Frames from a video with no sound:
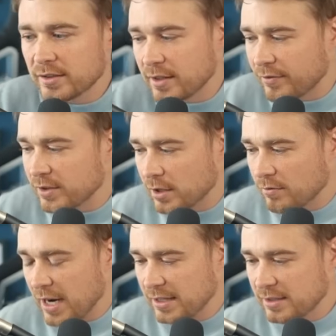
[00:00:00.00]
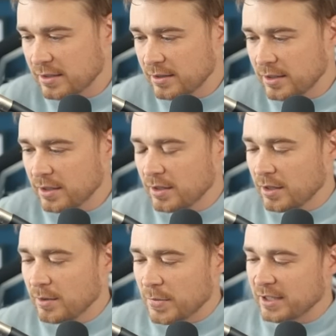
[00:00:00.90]
different to the rest?
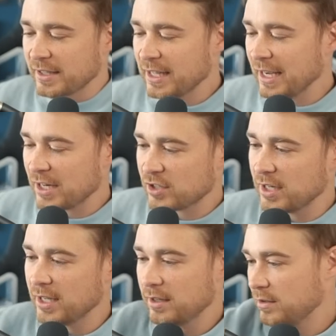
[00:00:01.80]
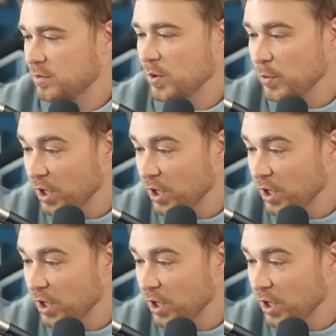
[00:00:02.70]
Because I think actually, when we